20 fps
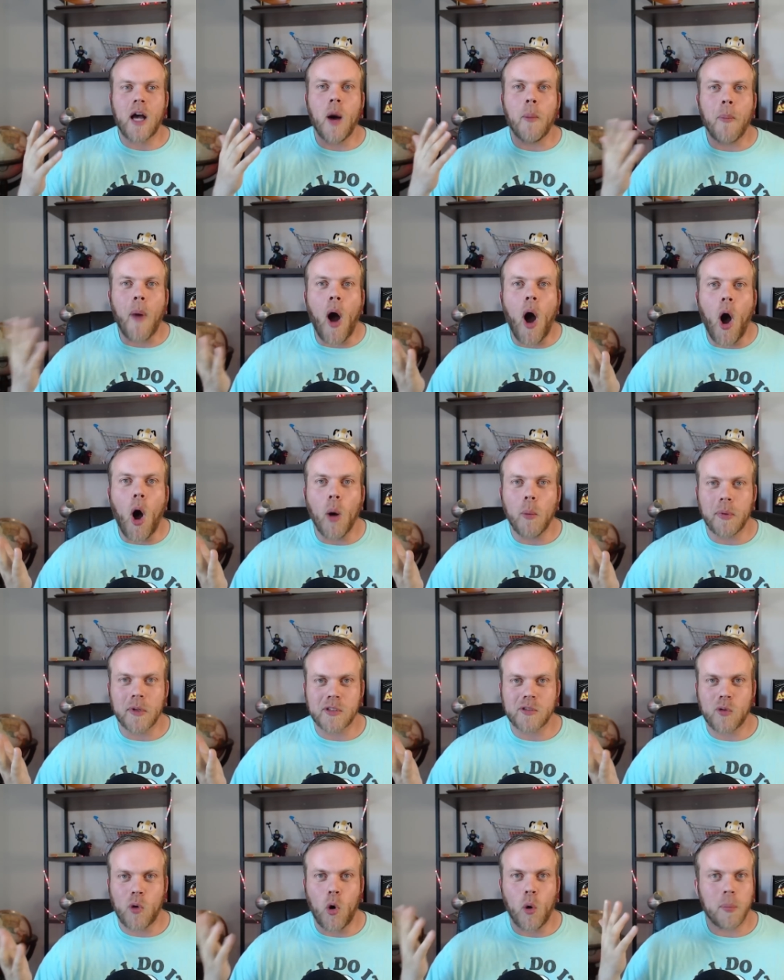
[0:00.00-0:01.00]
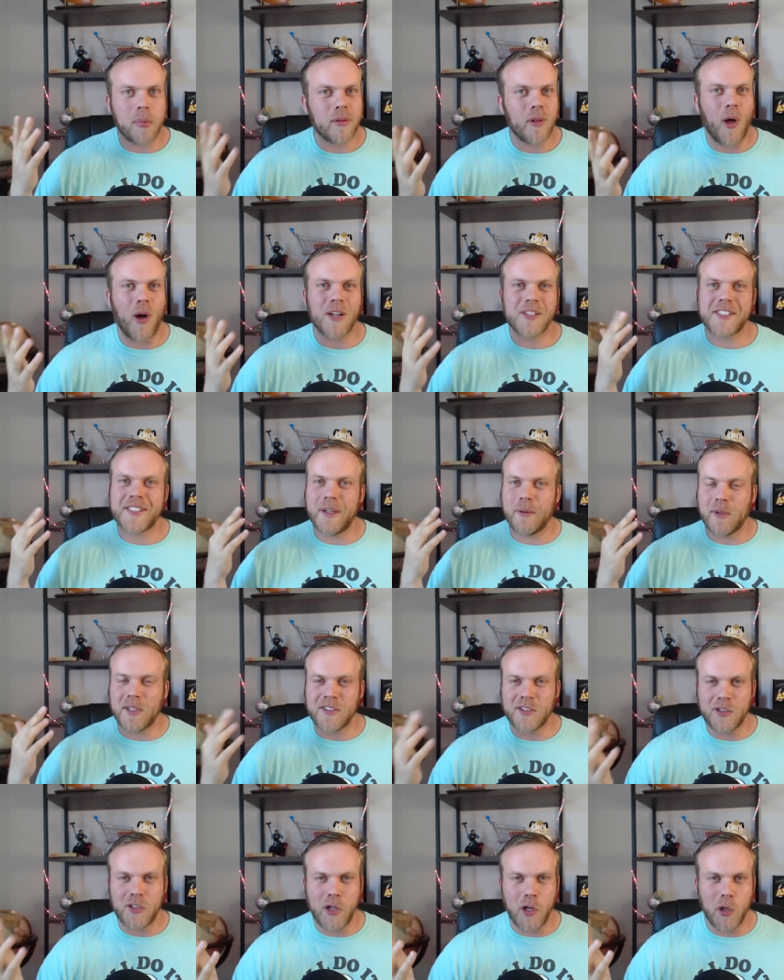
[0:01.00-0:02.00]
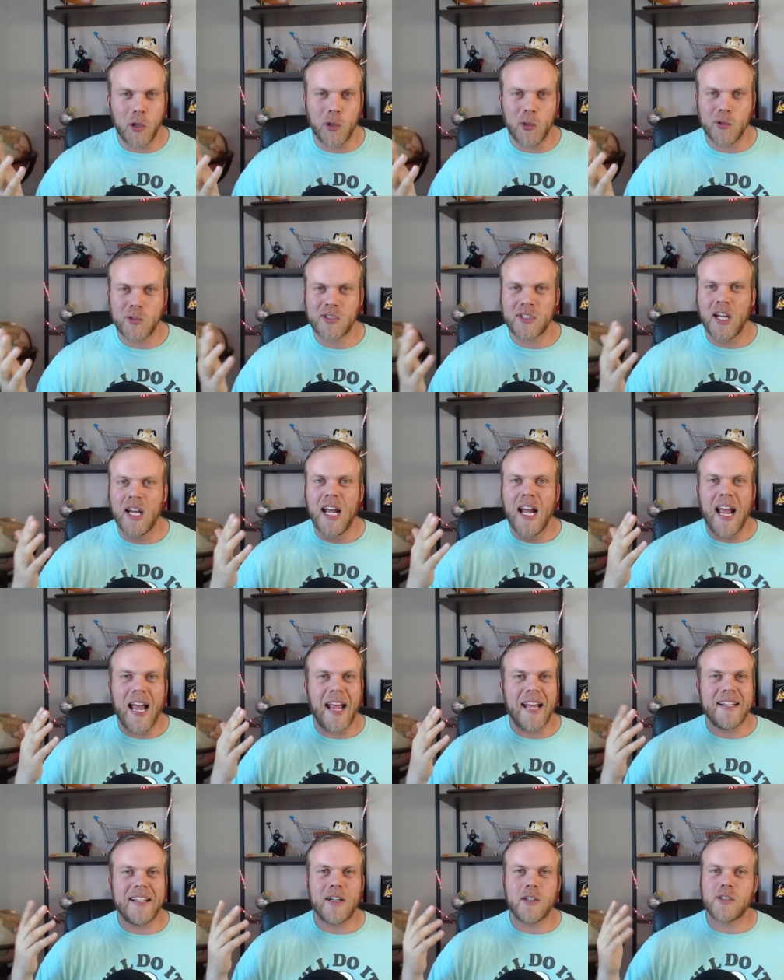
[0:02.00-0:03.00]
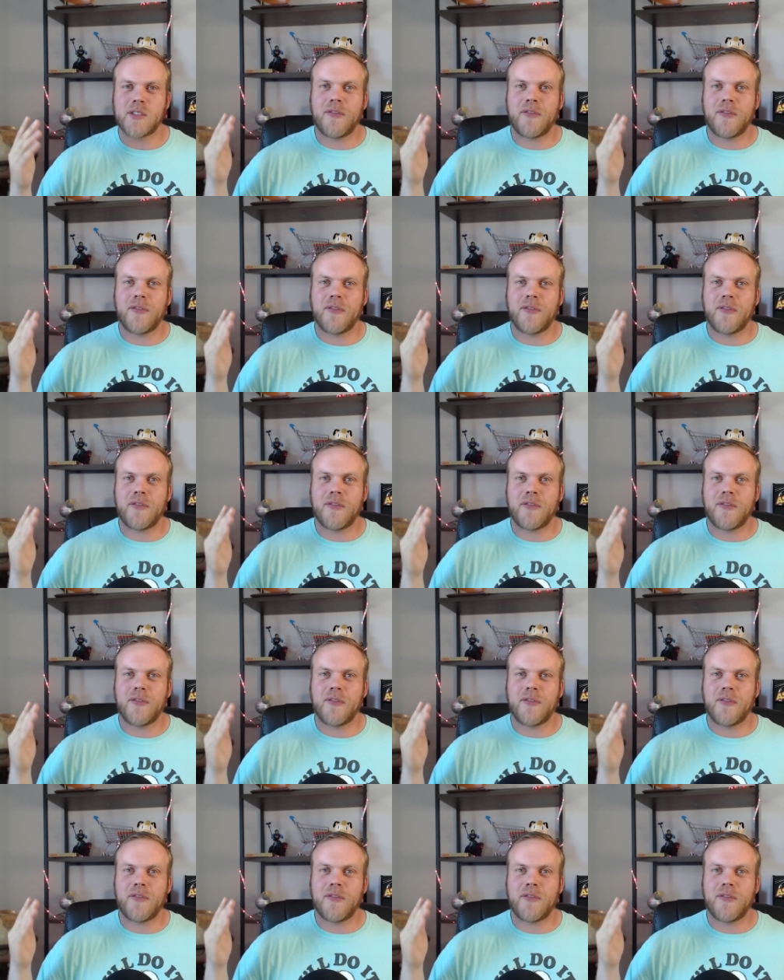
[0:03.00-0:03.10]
a Paw Patrol plush that was used, and there's